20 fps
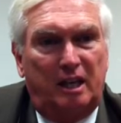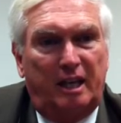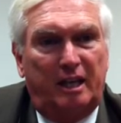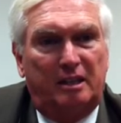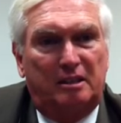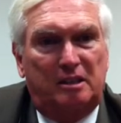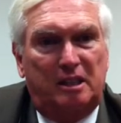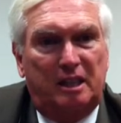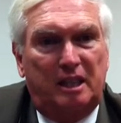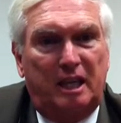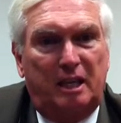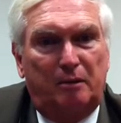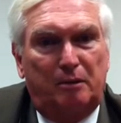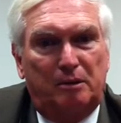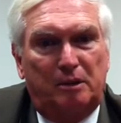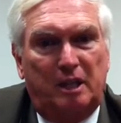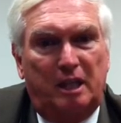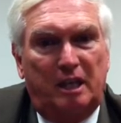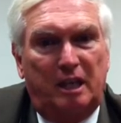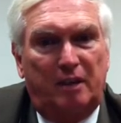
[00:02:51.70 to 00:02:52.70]
lastly, I
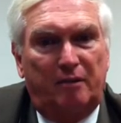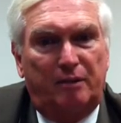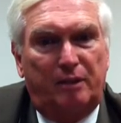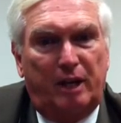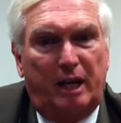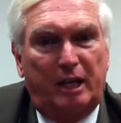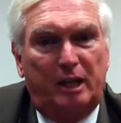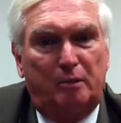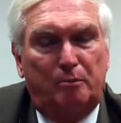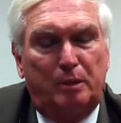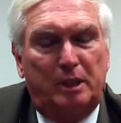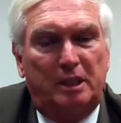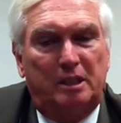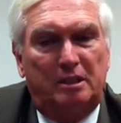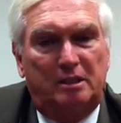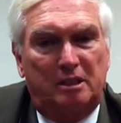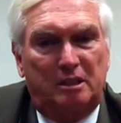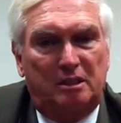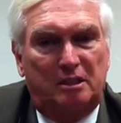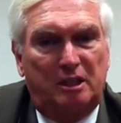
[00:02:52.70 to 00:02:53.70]
will say I've tried to be
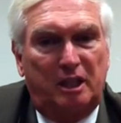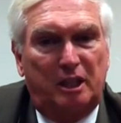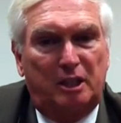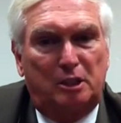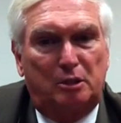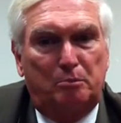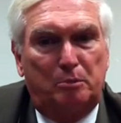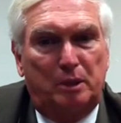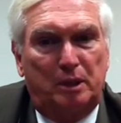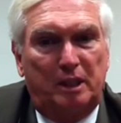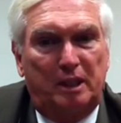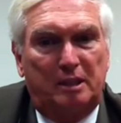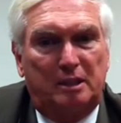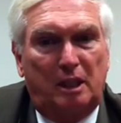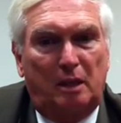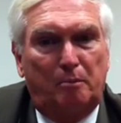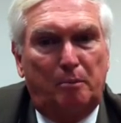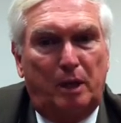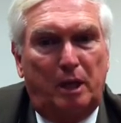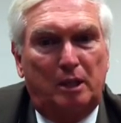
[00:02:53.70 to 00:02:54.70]
as successful
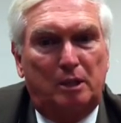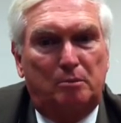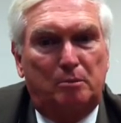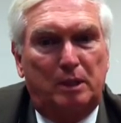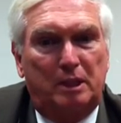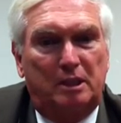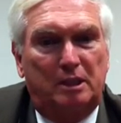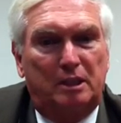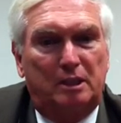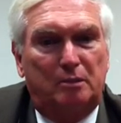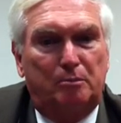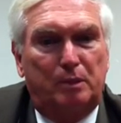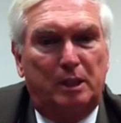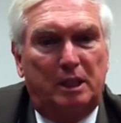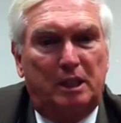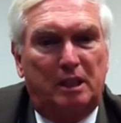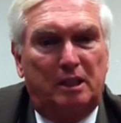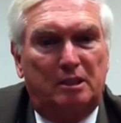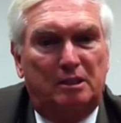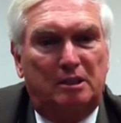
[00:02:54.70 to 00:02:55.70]
as I possibly could
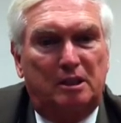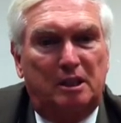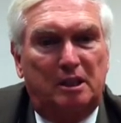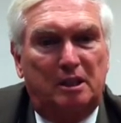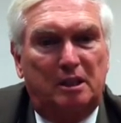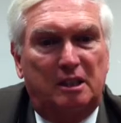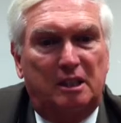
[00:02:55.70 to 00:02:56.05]
because